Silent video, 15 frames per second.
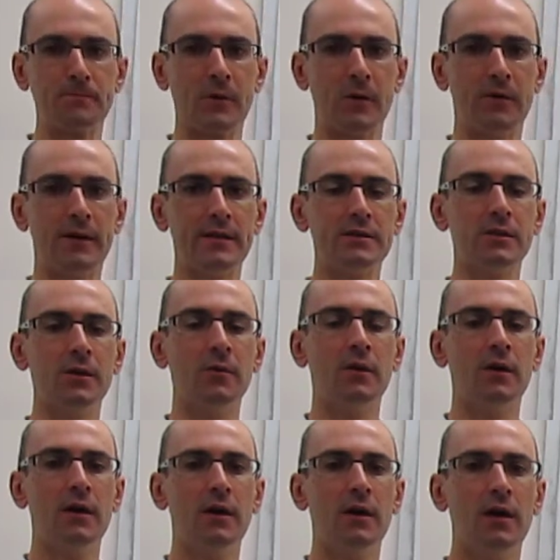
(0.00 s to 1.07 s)
All right, so
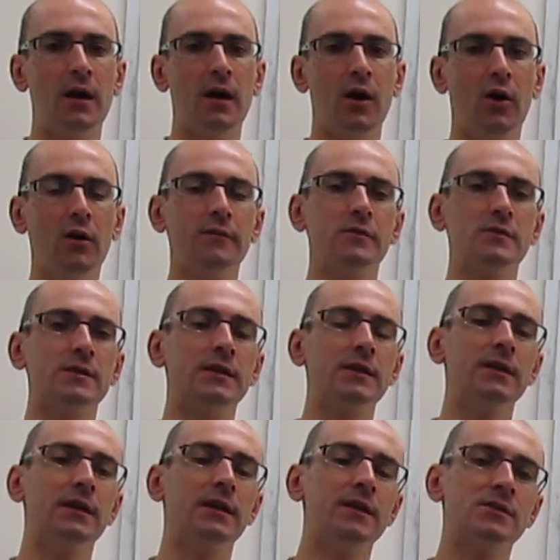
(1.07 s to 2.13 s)
uh,
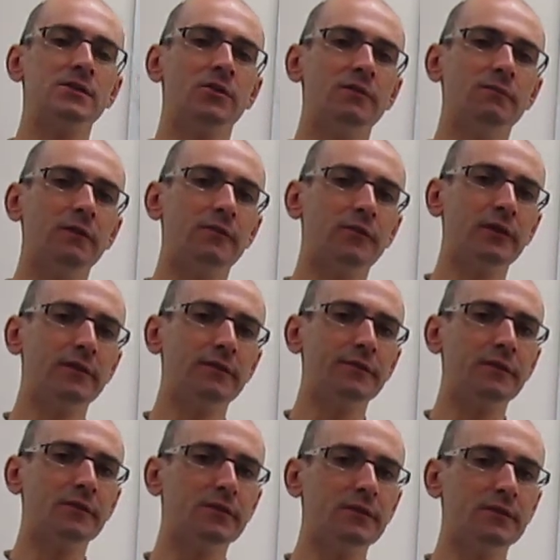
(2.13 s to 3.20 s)
obviously it's going to be very
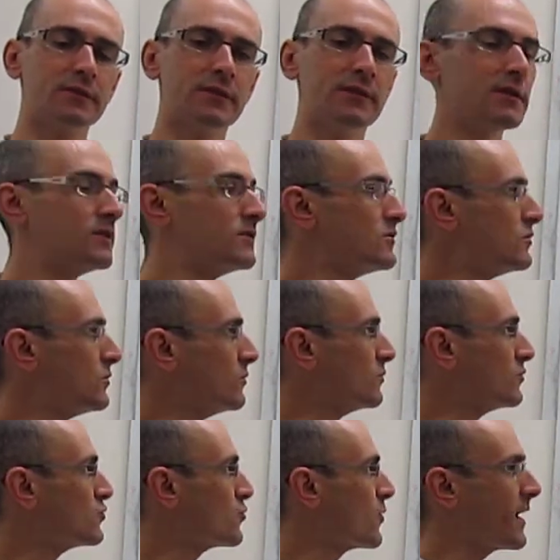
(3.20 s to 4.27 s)
difficult to
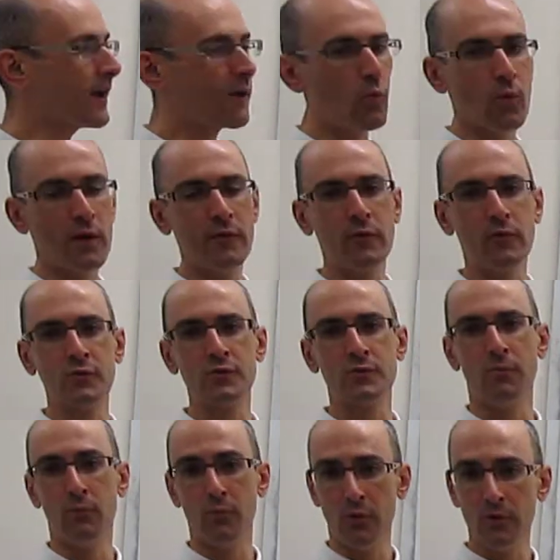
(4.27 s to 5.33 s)
track what those
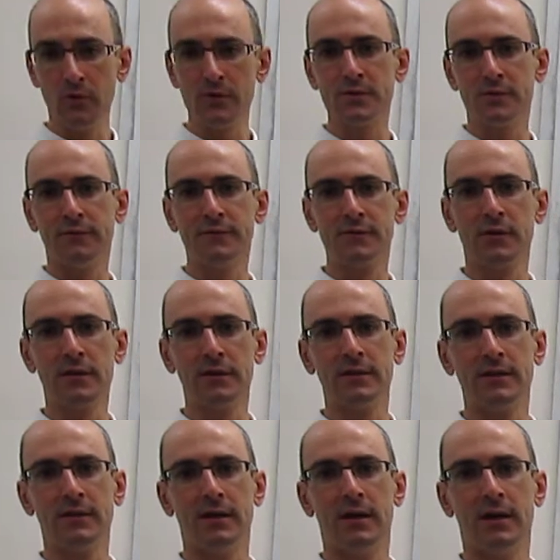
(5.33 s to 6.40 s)
moles of solid
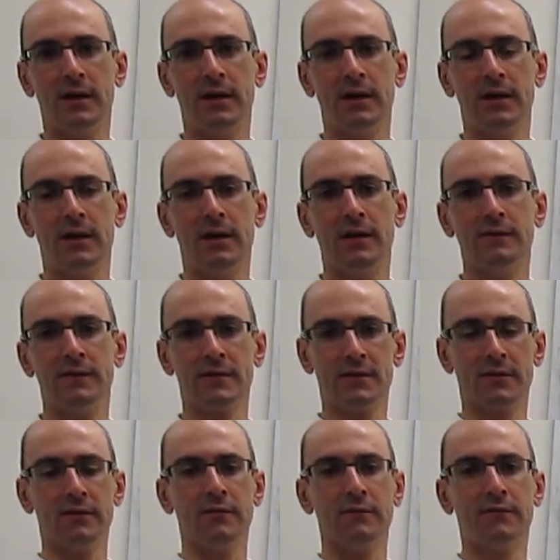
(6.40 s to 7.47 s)
uh,
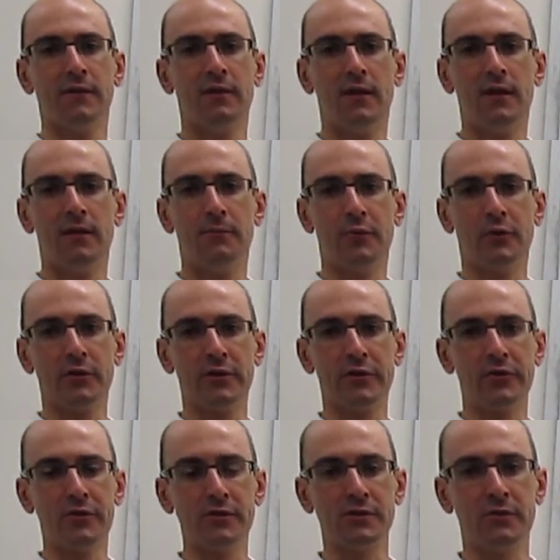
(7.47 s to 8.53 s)
dissolve per
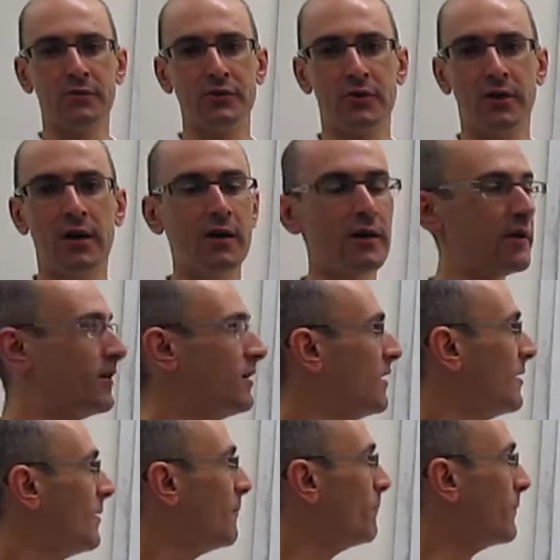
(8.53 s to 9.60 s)
liter of solution are
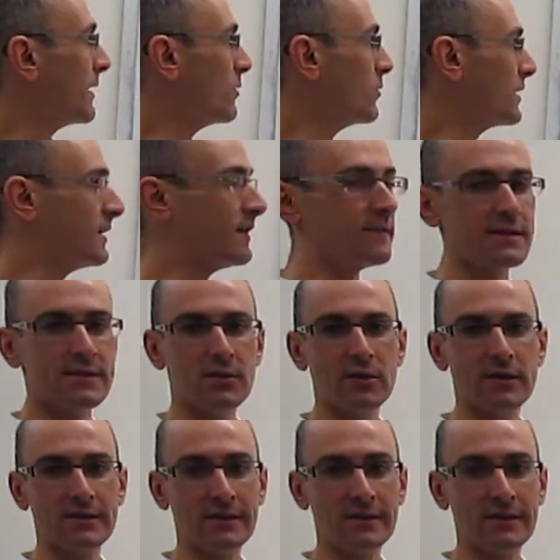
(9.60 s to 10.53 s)
by looking at the solid